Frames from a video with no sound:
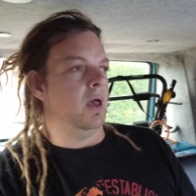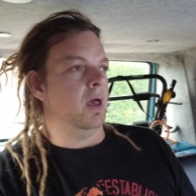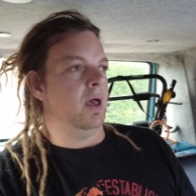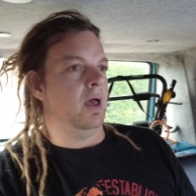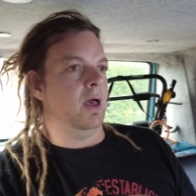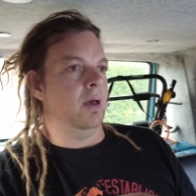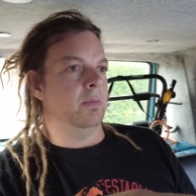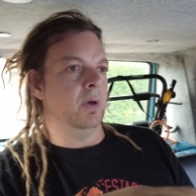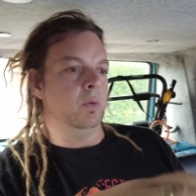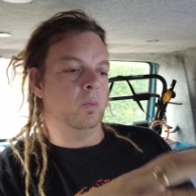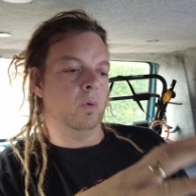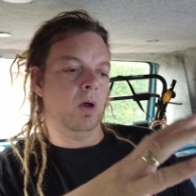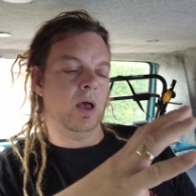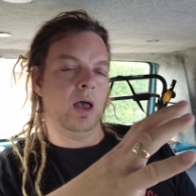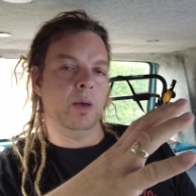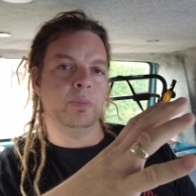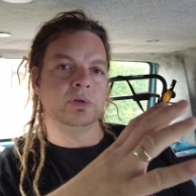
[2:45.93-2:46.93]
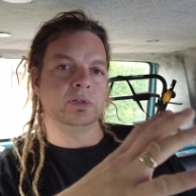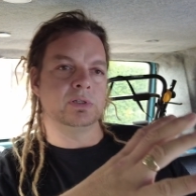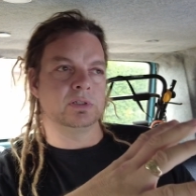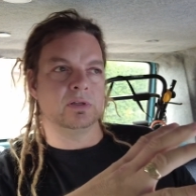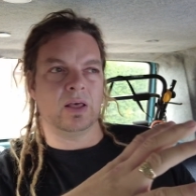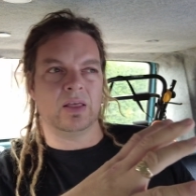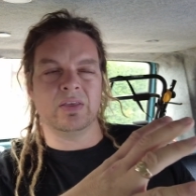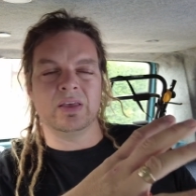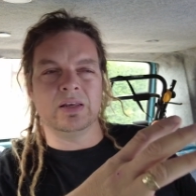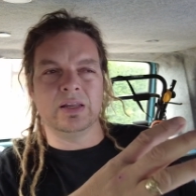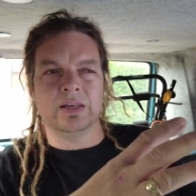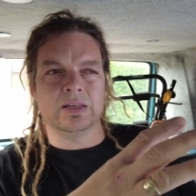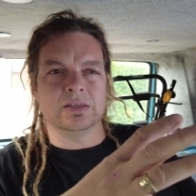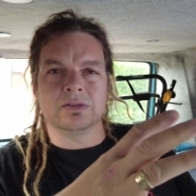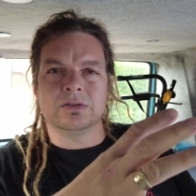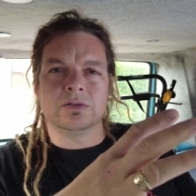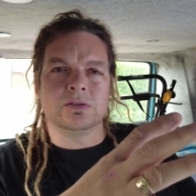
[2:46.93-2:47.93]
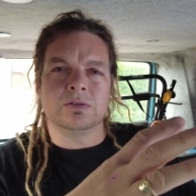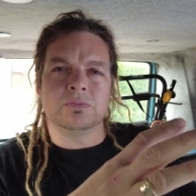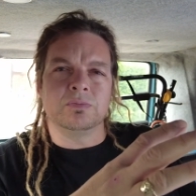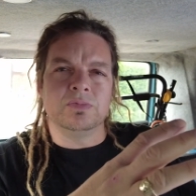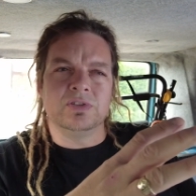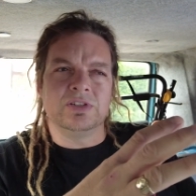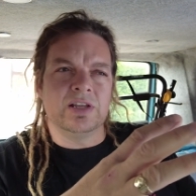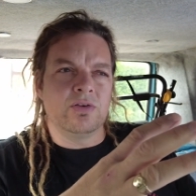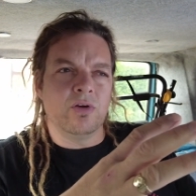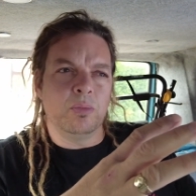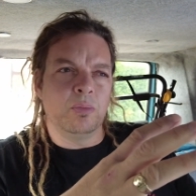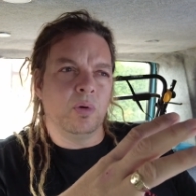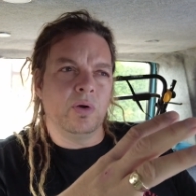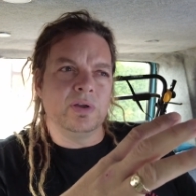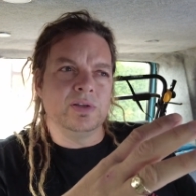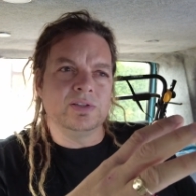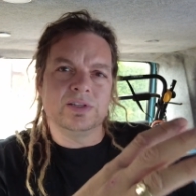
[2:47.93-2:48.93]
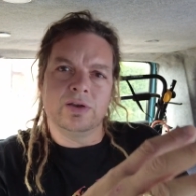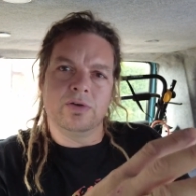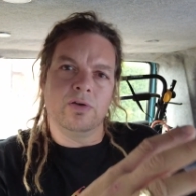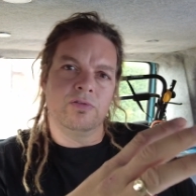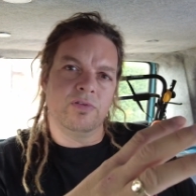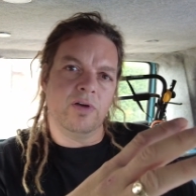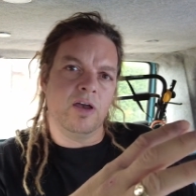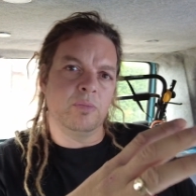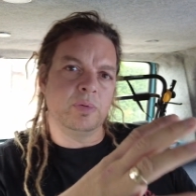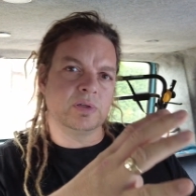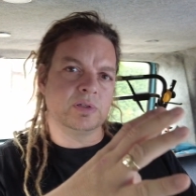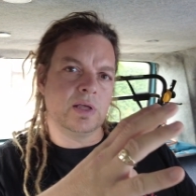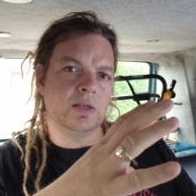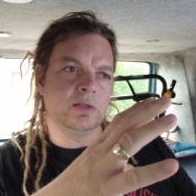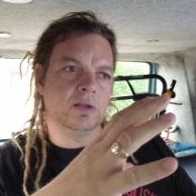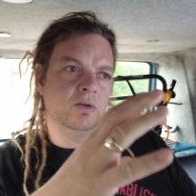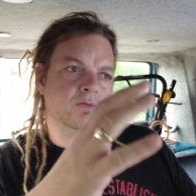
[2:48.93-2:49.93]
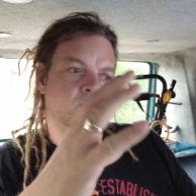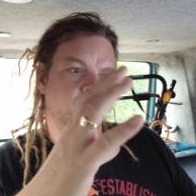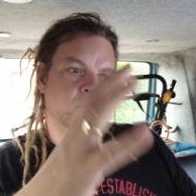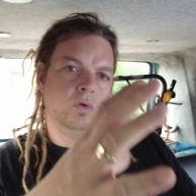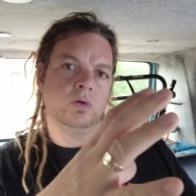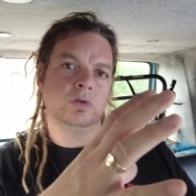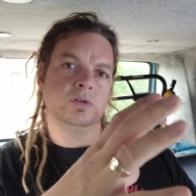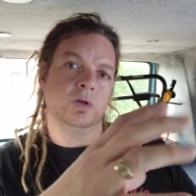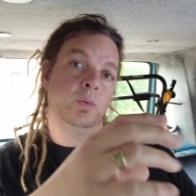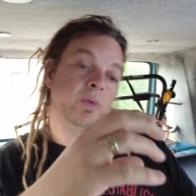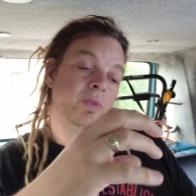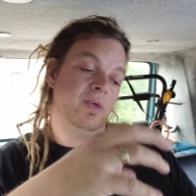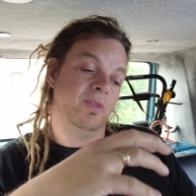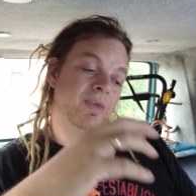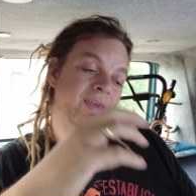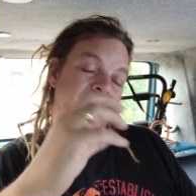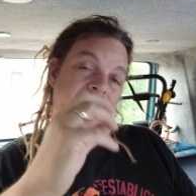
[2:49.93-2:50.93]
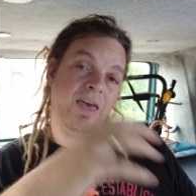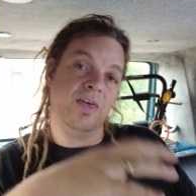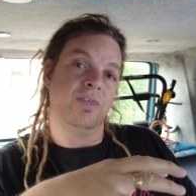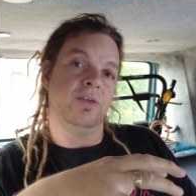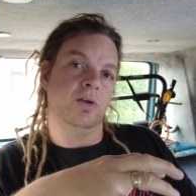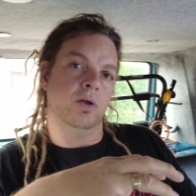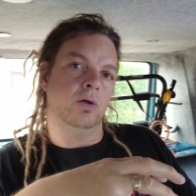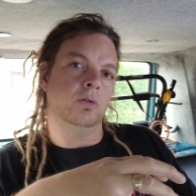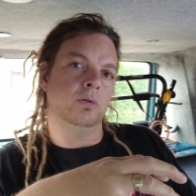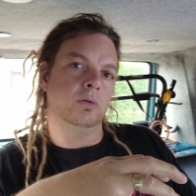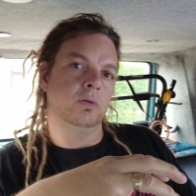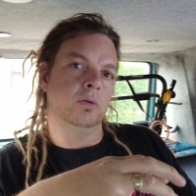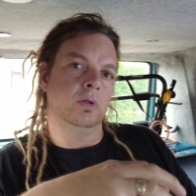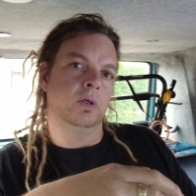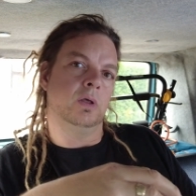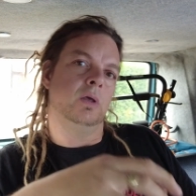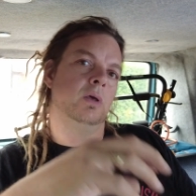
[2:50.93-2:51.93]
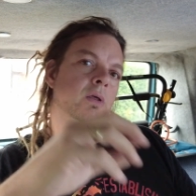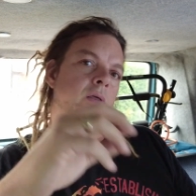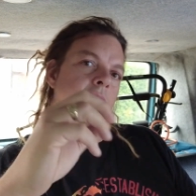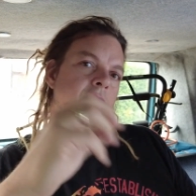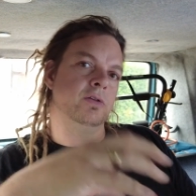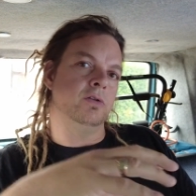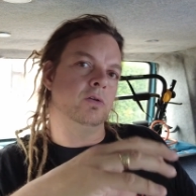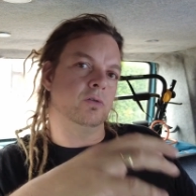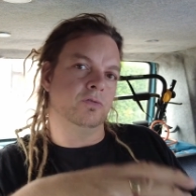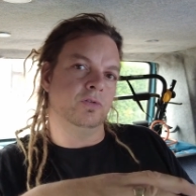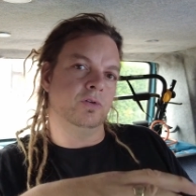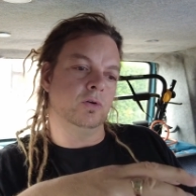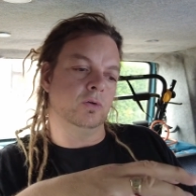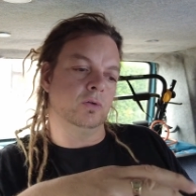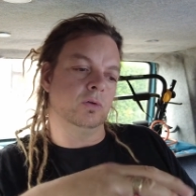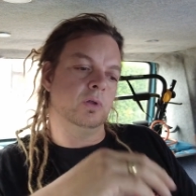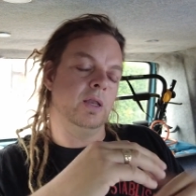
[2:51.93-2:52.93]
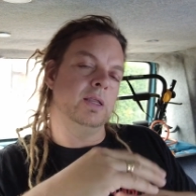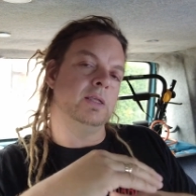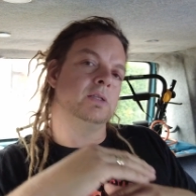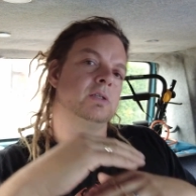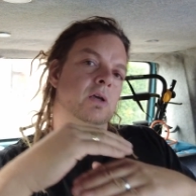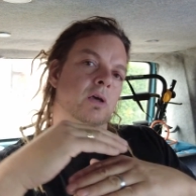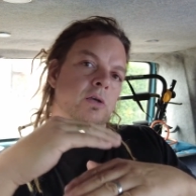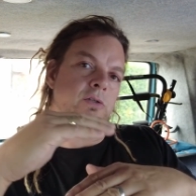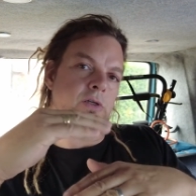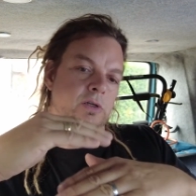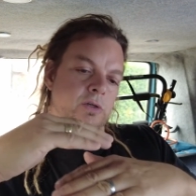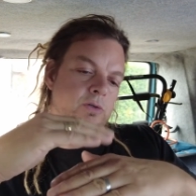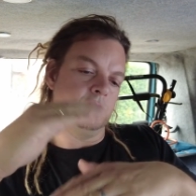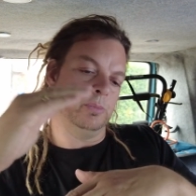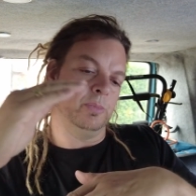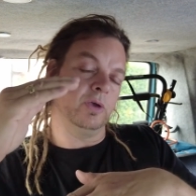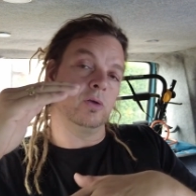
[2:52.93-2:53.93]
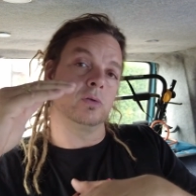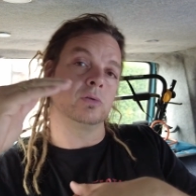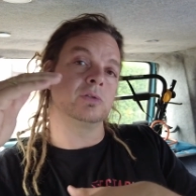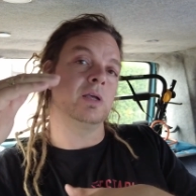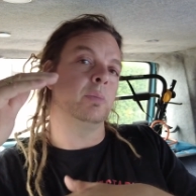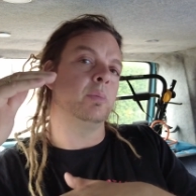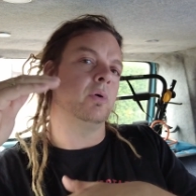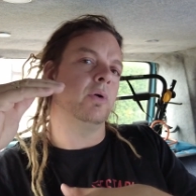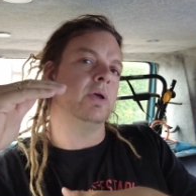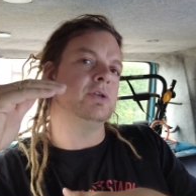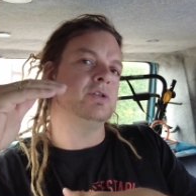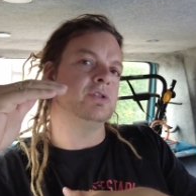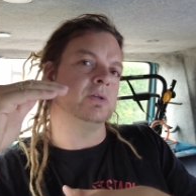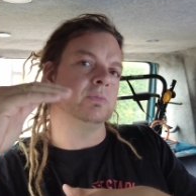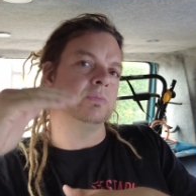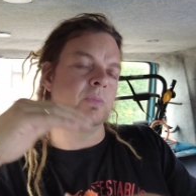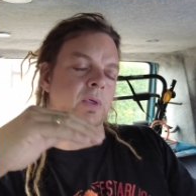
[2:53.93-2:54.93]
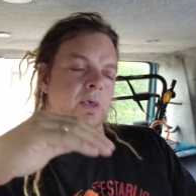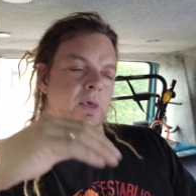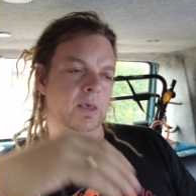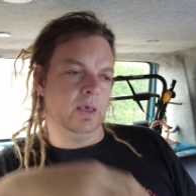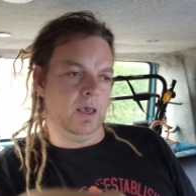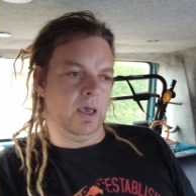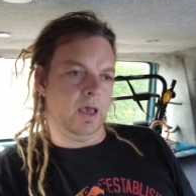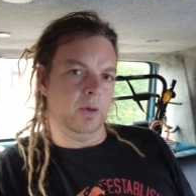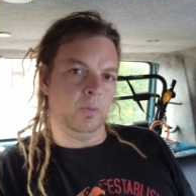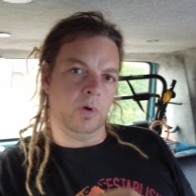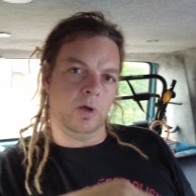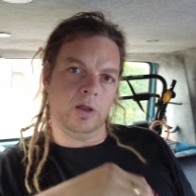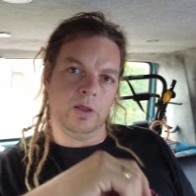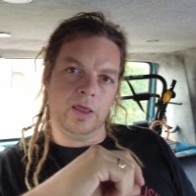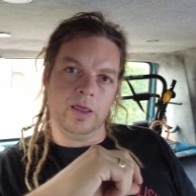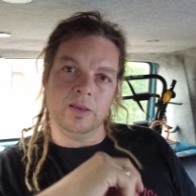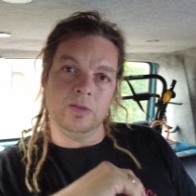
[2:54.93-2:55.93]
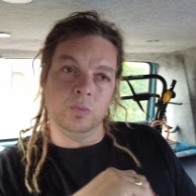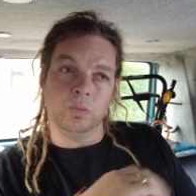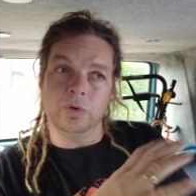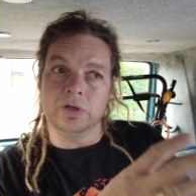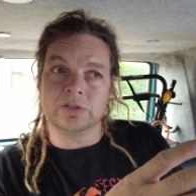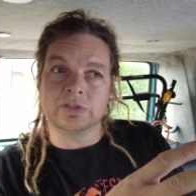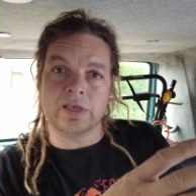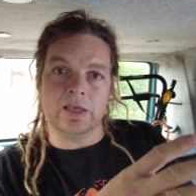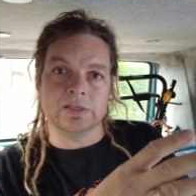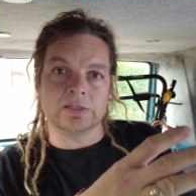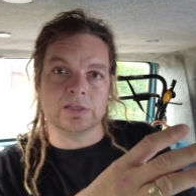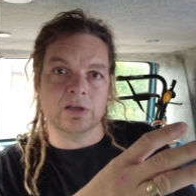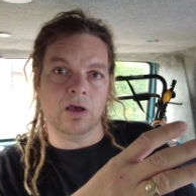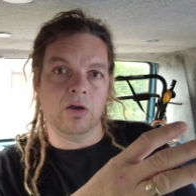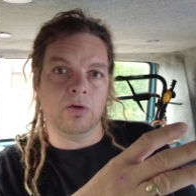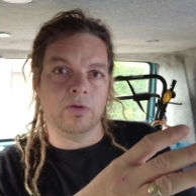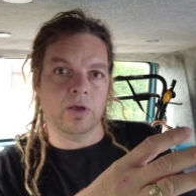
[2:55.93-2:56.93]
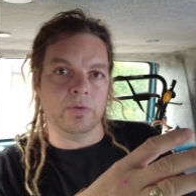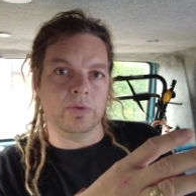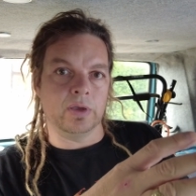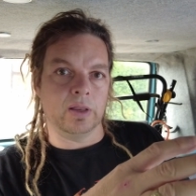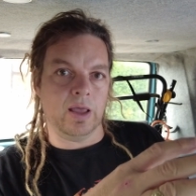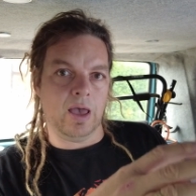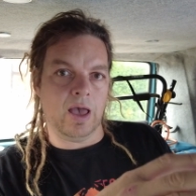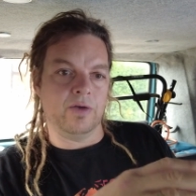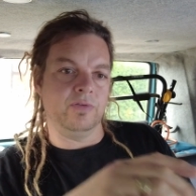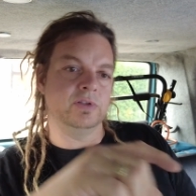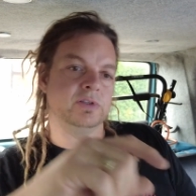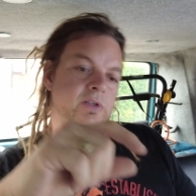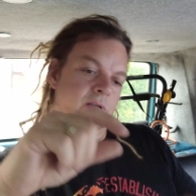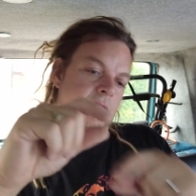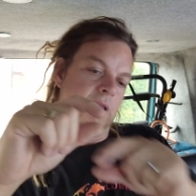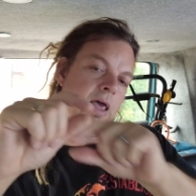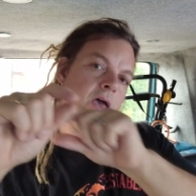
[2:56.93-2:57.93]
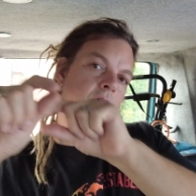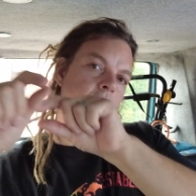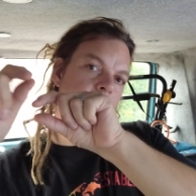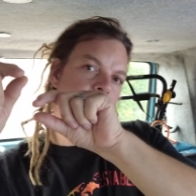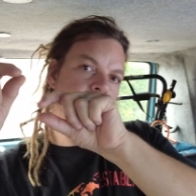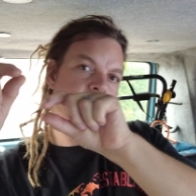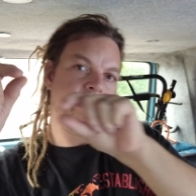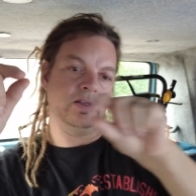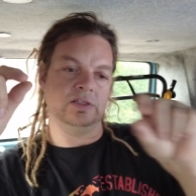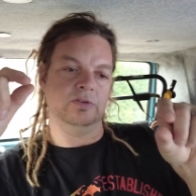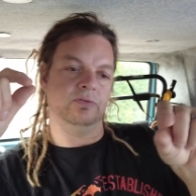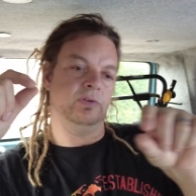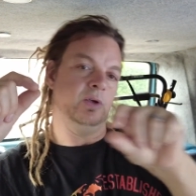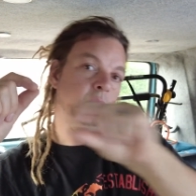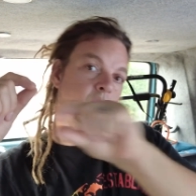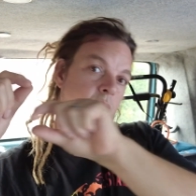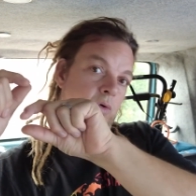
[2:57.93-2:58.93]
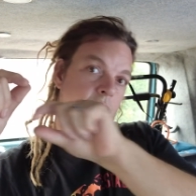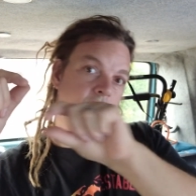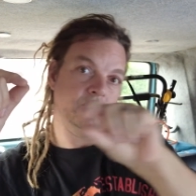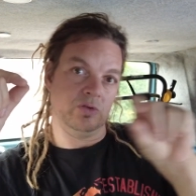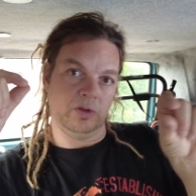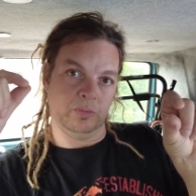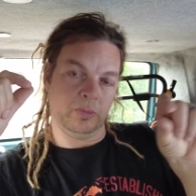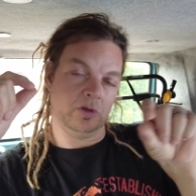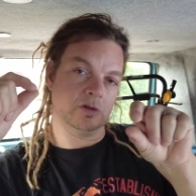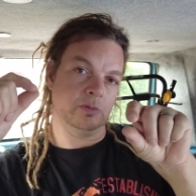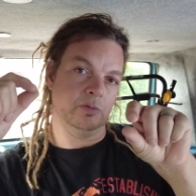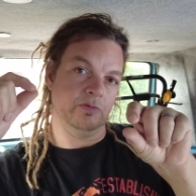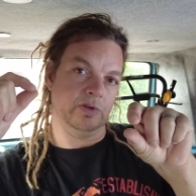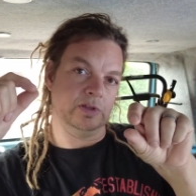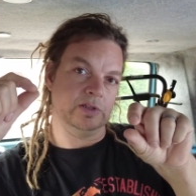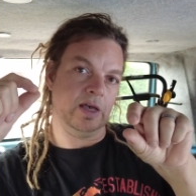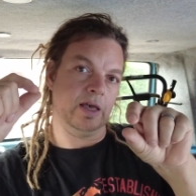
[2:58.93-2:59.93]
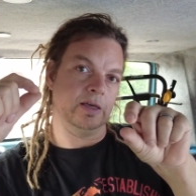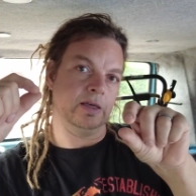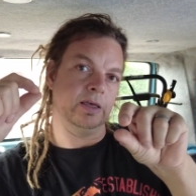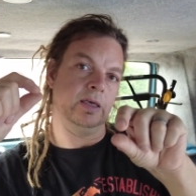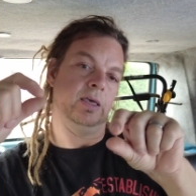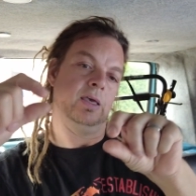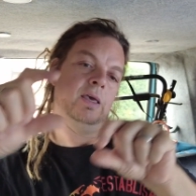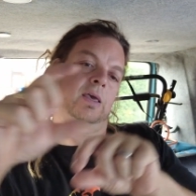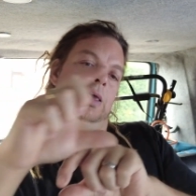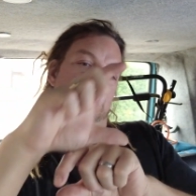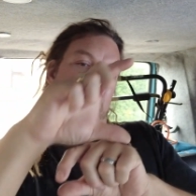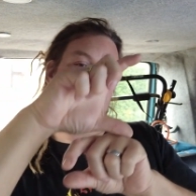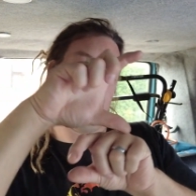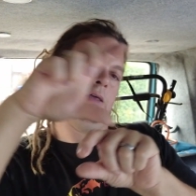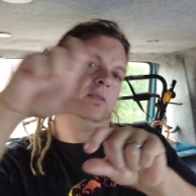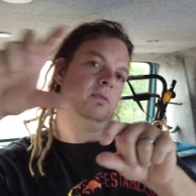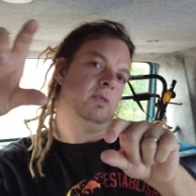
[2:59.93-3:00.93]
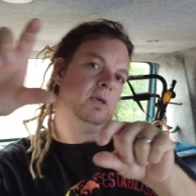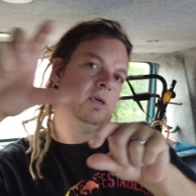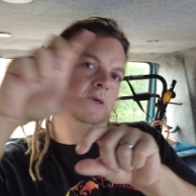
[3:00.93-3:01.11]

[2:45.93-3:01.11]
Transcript: Um, and what happens is, I think you need it's just 0.05% of water within the ethanol in your fuel, and it starts to do something called separation. And what, in the worst case scenario, you can have is a layer of effectively water in the bottom of your tank, and